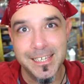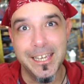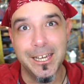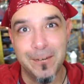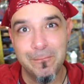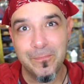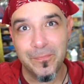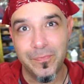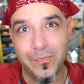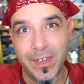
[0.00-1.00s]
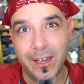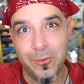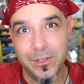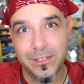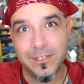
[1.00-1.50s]
Yeah, that
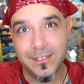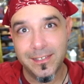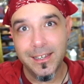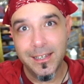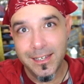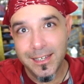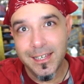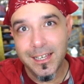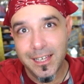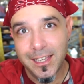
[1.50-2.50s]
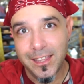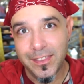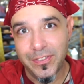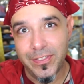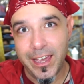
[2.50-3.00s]
one's
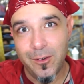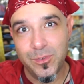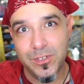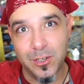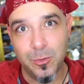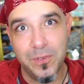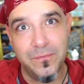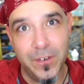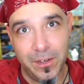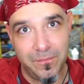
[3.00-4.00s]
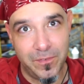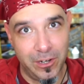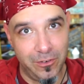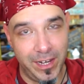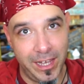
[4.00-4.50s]
going to be fun
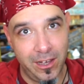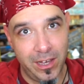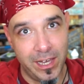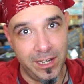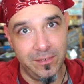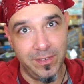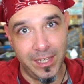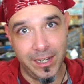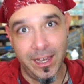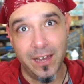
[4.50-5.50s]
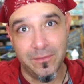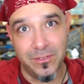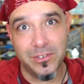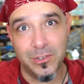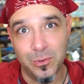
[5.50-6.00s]
figuring out how to even get it out of
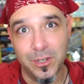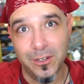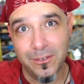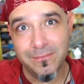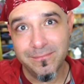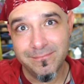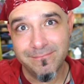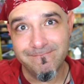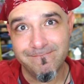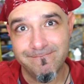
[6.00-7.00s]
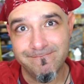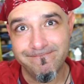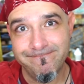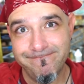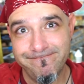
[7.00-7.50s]
the studio.
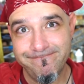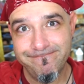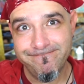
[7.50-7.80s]
Mm-hmm.